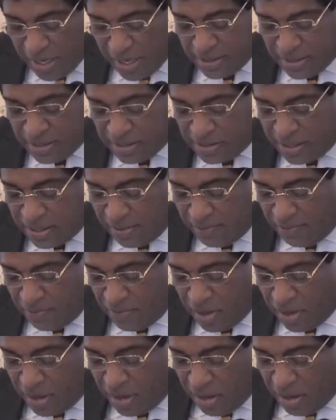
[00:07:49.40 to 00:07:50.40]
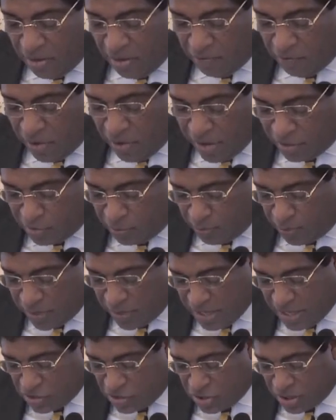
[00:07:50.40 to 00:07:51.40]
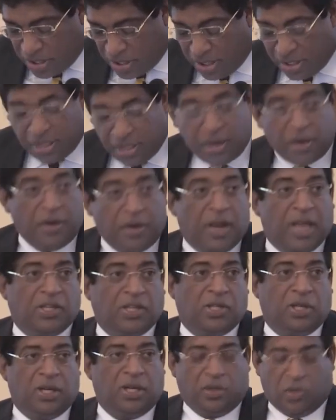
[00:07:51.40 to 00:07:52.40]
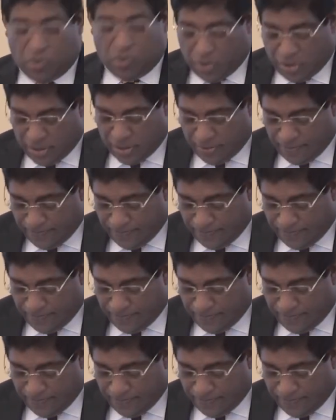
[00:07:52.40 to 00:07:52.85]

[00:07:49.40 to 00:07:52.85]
harness them for exponential national growth.